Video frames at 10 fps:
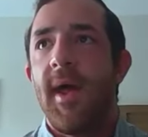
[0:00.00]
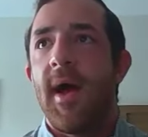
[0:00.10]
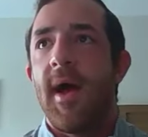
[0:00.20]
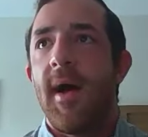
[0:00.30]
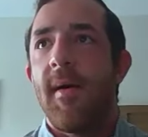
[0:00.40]

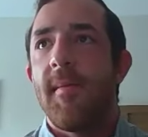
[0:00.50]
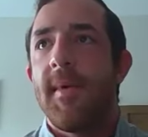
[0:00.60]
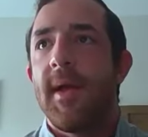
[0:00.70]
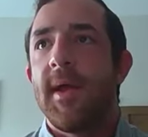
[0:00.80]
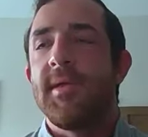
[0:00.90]
And
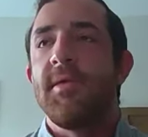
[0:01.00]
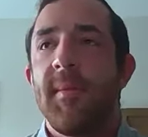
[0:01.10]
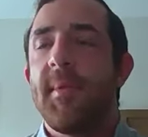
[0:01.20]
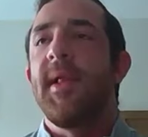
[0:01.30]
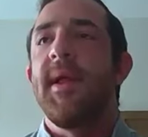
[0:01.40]
so
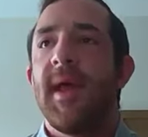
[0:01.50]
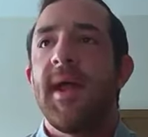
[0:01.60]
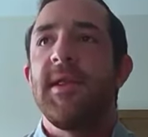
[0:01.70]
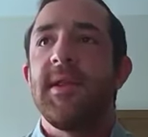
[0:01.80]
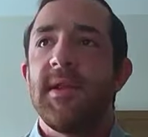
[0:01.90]
typically in that
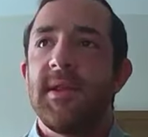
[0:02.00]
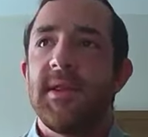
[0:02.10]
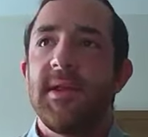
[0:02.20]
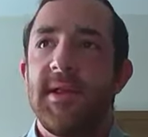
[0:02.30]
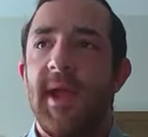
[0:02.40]
instance,
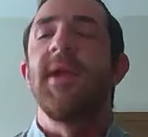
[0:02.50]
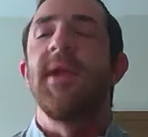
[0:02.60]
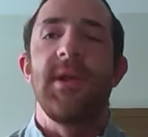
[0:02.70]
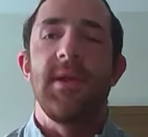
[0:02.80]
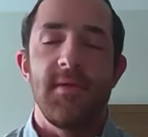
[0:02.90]
it's the
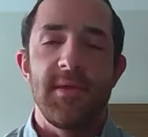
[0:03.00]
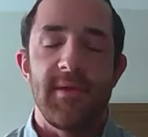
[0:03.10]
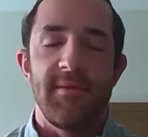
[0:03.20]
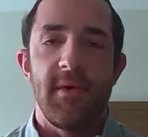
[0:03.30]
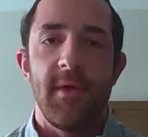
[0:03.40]
agent who's
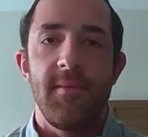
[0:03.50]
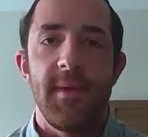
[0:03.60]
at fault.